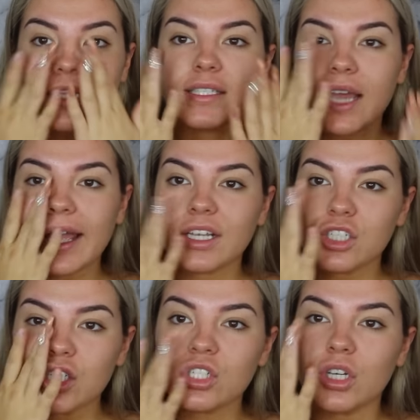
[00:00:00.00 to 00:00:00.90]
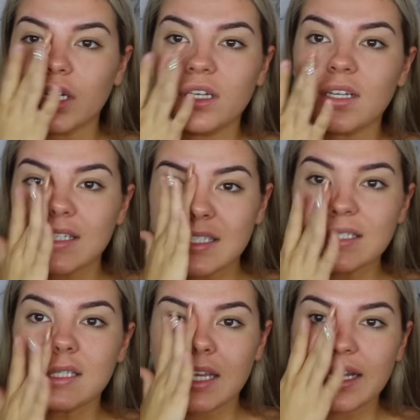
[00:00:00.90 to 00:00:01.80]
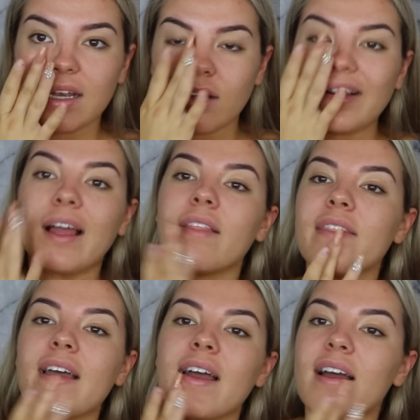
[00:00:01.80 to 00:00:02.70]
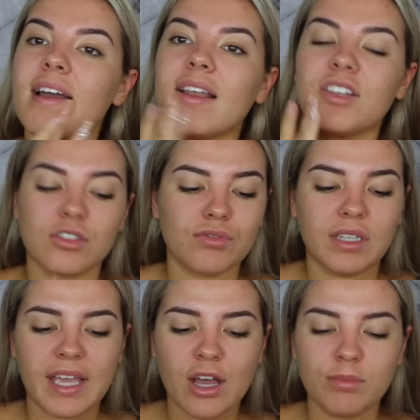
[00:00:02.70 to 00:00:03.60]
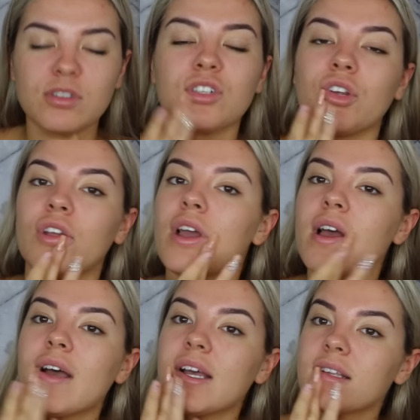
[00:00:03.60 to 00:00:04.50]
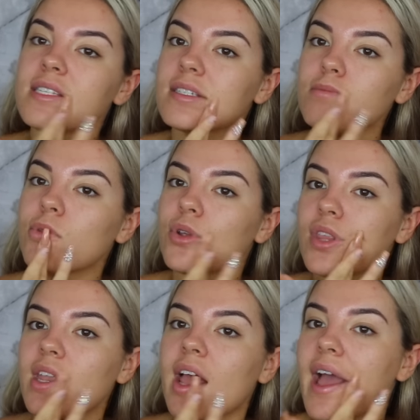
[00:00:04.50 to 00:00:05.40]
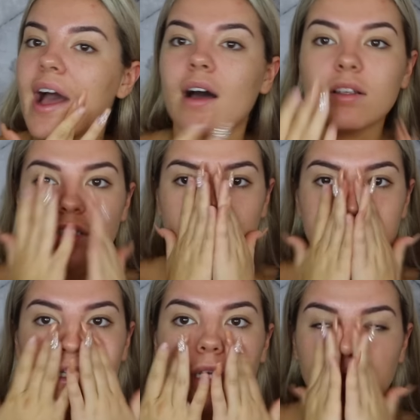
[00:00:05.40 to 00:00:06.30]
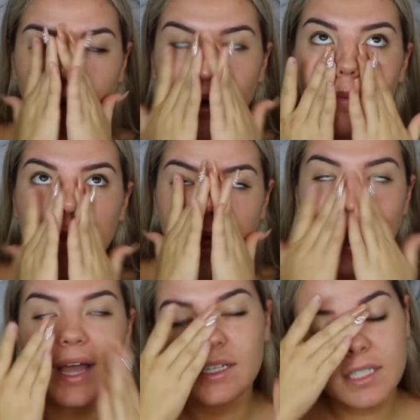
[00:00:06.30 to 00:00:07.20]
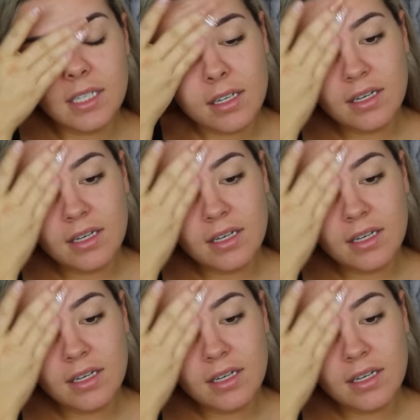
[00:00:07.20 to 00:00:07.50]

textured skin around there and it just really helps to smooth it out. So I'm just going to pop that